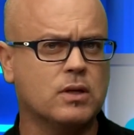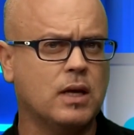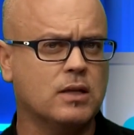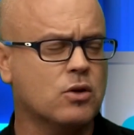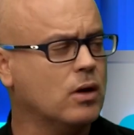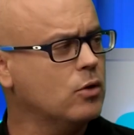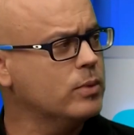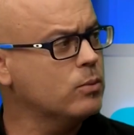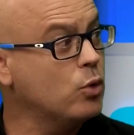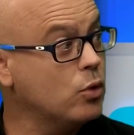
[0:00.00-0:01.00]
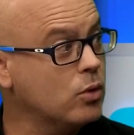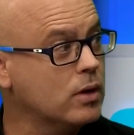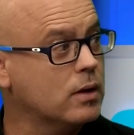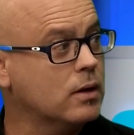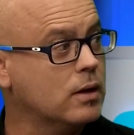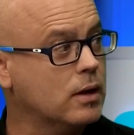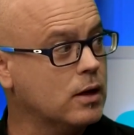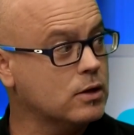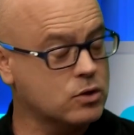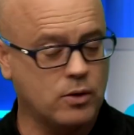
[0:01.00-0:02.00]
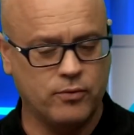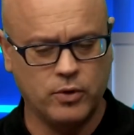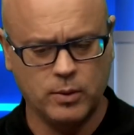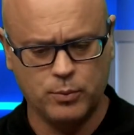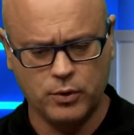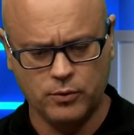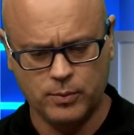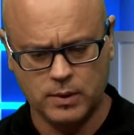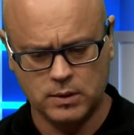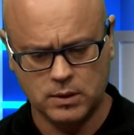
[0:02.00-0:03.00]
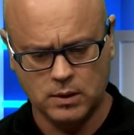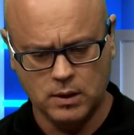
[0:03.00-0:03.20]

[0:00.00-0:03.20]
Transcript: has got a little bit more scope for improvement.